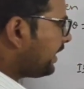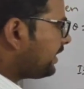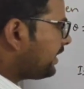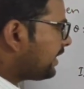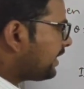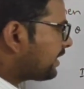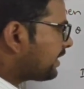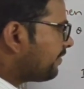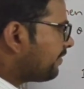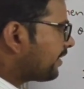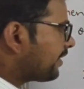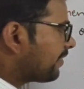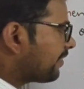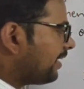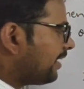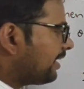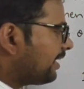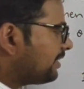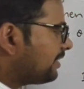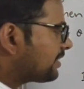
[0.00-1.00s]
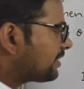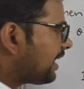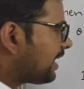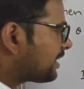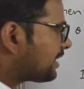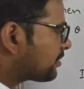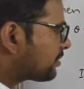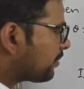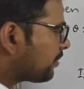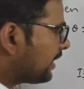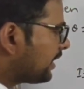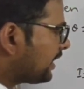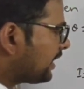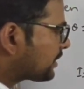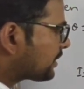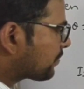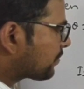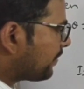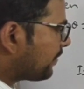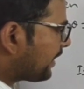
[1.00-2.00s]
a dot a we can write this as also a
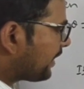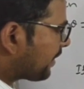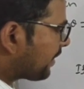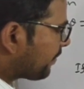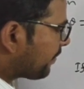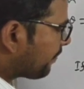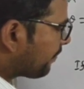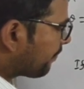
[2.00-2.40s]
square,